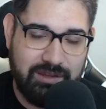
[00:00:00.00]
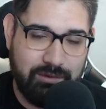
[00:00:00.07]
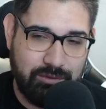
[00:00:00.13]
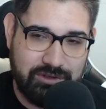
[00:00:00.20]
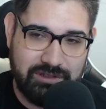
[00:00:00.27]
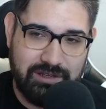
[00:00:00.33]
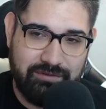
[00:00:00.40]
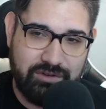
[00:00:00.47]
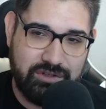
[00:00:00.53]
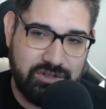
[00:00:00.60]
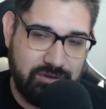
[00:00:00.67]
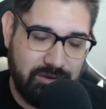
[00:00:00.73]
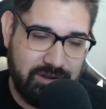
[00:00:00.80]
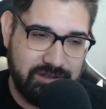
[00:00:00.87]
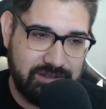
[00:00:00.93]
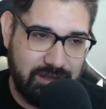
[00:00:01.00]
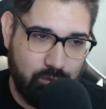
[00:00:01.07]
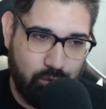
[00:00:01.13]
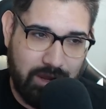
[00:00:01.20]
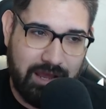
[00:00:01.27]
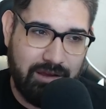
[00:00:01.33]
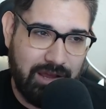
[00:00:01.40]
They were delivered to us, and
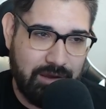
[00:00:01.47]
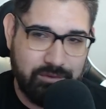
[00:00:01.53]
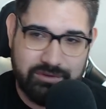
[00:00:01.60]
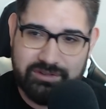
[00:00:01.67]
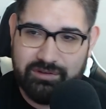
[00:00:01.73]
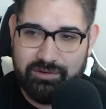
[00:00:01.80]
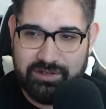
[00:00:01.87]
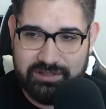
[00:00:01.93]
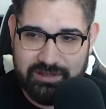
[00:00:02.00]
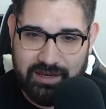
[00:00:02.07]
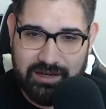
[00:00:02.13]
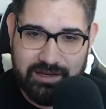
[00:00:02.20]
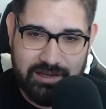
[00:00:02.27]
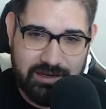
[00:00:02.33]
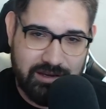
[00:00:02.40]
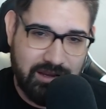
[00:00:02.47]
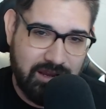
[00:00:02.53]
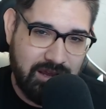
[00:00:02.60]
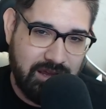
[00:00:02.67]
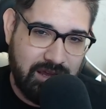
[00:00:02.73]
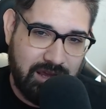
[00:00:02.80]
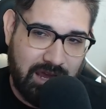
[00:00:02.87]
wow, I was so excited.
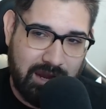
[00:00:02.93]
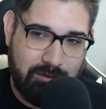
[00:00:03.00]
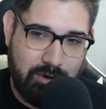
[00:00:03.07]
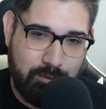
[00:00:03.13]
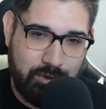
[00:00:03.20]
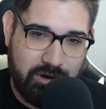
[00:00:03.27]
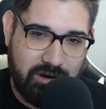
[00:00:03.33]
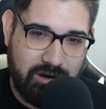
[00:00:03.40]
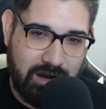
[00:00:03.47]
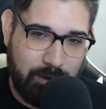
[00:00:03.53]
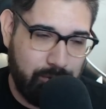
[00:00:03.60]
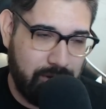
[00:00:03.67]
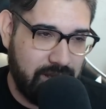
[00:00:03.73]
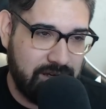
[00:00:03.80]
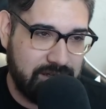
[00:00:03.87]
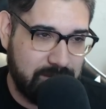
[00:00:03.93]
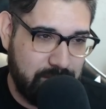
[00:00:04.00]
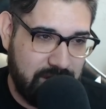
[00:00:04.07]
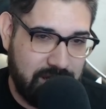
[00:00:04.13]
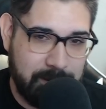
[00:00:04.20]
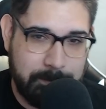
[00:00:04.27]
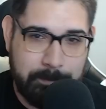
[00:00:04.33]
I remember I plugged them
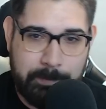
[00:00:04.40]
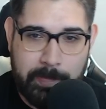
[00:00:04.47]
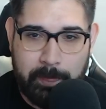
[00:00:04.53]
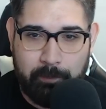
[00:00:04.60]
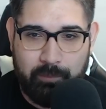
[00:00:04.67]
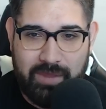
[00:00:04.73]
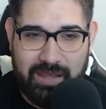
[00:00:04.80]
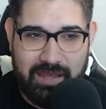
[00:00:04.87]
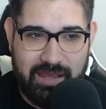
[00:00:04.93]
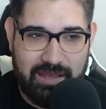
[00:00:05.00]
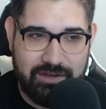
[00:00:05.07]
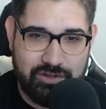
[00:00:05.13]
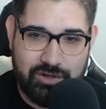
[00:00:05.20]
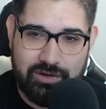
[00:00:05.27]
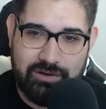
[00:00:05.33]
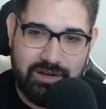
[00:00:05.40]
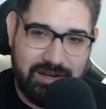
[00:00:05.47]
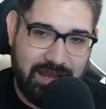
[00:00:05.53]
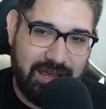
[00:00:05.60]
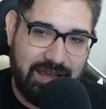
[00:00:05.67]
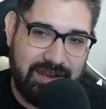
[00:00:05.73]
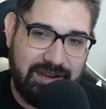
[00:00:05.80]
in and turned it
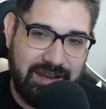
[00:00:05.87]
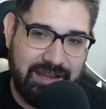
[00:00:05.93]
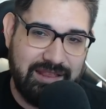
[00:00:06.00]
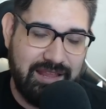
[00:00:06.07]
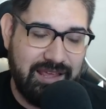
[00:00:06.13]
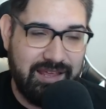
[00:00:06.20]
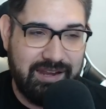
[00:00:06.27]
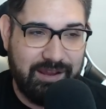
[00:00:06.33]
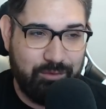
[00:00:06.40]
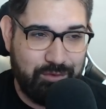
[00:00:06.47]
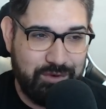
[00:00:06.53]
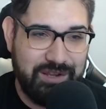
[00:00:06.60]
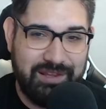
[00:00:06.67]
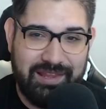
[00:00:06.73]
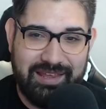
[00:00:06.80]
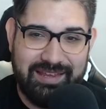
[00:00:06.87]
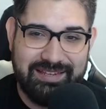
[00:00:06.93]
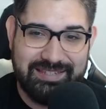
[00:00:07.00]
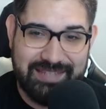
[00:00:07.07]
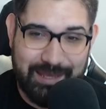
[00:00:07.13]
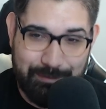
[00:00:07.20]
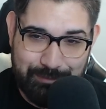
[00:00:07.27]
on, and then
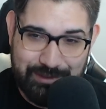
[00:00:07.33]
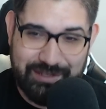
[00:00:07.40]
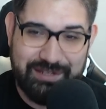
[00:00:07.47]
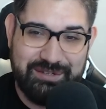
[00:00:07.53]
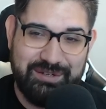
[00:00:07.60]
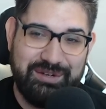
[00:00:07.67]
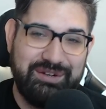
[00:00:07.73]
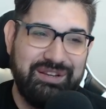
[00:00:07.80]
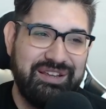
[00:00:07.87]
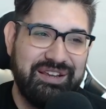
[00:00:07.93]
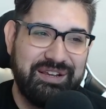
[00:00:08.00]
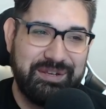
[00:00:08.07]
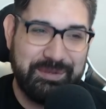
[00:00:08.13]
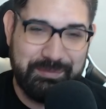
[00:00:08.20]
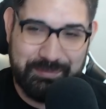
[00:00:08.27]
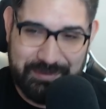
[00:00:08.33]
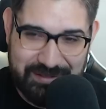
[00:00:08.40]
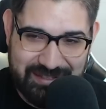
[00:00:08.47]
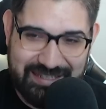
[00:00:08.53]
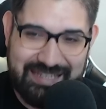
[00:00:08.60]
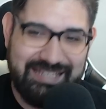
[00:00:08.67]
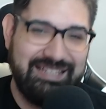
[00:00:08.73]
realized that Blizzard
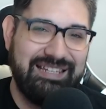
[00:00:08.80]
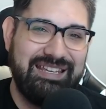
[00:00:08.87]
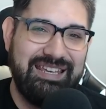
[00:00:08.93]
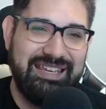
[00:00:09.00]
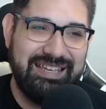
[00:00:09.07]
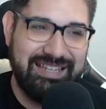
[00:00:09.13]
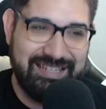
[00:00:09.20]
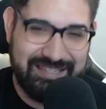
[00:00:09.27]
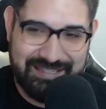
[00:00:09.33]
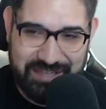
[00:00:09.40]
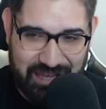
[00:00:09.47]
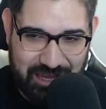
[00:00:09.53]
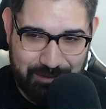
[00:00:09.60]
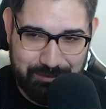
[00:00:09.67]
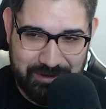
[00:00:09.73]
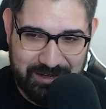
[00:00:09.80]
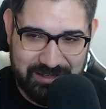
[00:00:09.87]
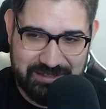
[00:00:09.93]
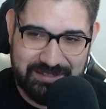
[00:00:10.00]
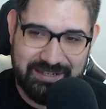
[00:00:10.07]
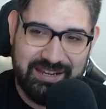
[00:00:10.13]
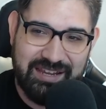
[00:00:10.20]
completely scammed
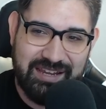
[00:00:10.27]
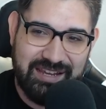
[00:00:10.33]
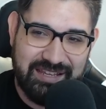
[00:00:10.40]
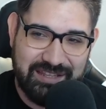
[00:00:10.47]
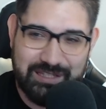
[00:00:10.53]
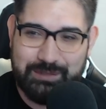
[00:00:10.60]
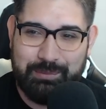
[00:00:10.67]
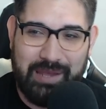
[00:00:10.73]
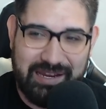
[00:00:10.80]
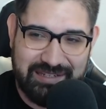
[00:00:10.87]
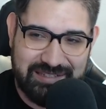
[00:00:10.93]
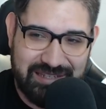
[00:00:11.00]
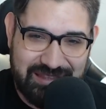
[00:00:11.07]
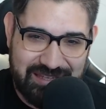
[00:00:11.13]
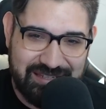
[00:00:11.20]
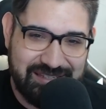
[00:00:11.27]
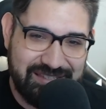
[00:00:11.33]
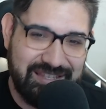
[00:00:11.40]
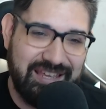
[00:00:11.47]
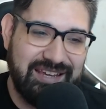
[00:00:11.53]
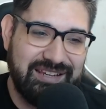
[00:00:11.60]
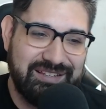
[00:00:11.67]
us. The specs on these
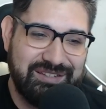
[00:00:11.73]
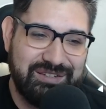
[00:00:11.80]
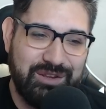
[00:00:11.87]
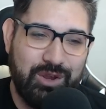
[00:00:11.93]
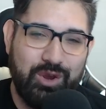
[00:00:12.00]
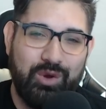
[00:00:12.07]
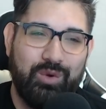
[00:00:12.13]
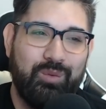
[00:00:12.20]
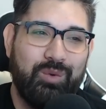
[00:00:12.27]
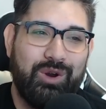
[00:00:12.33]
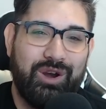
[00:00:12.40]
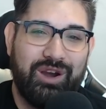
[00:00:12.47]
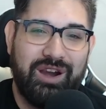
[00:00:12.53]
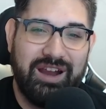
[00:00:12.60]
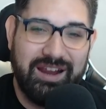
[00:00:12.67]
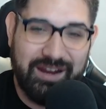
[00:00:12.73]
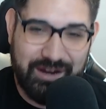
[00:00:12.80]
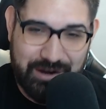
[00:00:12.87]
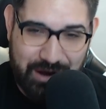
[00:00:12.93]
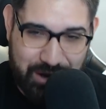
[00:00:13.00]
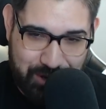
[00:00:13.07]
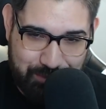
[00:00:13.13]
things were
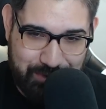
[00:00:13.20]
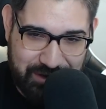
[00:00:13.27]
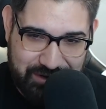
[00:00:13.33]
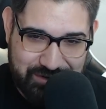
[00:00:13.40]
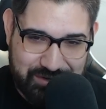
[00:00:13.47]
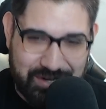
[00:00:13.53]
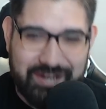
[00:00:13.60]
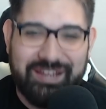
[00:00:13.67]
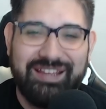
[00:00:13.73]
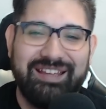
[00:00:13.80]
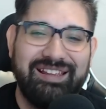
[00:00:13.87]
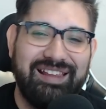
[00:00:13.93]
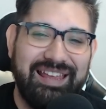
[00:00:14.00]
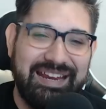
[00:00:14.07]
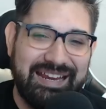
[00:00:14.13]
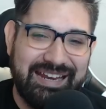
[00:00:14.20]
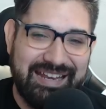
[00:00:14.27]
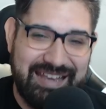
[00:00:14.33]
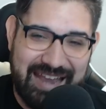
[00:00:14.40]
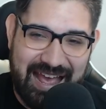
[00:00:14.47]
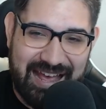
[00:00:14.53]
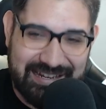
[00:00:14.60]
garbage, like
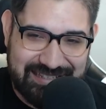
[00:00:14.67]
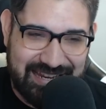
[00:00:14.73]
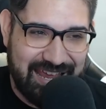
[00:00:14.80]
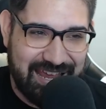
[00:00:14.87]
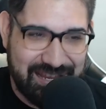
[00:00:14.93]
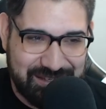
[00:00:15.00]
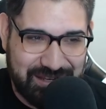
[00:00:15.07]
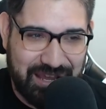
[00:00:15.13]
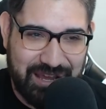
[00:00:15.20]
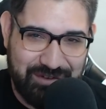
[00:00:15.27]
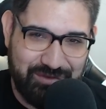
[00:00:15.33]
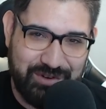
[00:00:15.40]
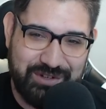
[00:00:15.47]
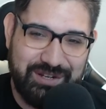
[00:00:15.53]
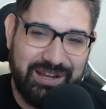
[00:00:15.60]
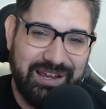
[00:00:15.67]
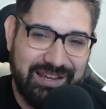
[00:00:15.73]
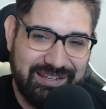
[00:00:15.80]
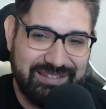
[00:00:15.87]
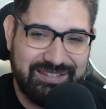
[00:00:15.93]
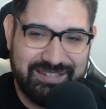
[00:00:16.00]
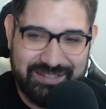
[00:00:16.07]
not as
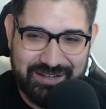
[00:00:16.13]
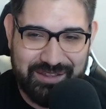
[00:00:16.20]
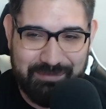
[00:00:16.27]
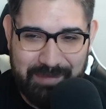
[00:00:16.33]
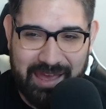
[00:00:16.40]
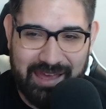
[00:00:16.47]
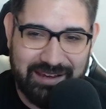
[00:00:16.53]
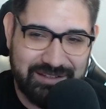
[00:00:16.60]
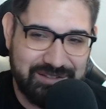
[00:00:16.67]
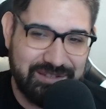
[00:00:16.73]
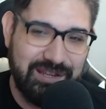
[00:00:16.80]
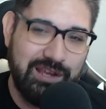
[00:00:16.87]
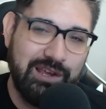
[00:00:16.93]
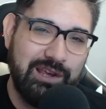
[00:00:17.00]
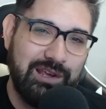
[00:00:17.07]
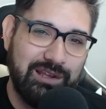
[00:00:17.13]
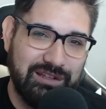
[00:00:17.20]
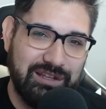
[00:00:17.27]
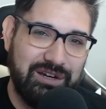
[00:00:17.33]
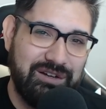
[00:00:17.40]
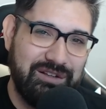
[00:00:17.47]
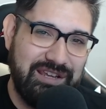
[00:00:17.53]
advertised to the max.
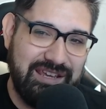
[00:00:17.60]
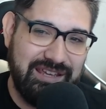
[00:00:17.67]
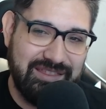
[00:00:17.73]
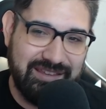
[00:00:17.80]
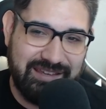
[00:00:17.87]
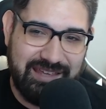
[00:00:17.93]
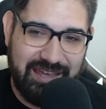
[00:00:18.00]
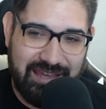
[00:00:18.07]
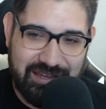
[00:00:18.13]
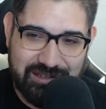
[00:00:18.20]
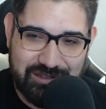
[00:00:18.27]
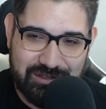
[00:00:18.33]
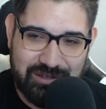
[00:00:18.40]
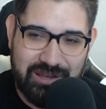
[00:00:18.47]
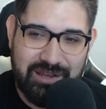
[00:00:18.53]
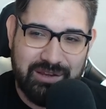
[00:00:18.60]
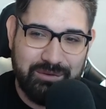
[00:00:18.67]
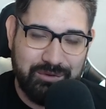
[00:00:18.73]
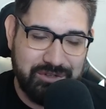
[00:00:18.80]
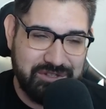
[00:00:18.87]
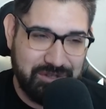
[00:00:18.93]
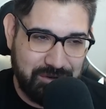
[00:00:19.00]
Literally, the case
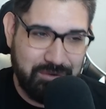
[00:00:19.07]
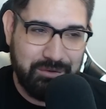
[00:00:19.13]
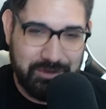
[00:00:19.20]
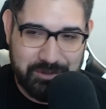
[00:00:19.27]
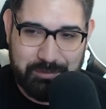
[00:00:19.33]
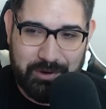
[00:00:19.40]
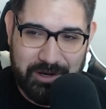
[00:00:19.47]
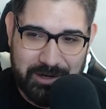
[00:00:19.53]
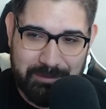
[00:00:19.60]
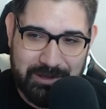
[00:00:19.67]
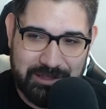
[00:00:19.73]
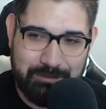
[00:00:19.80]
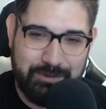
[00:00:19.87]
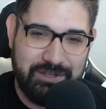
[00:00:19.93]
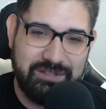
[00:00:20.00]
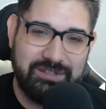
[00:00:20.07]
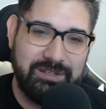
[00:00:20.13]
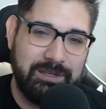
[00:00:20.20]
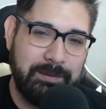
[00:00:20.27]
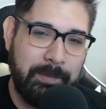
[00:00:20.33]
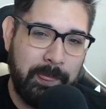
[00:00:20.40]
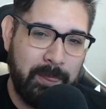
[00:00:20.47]
was the coolest part about the P C.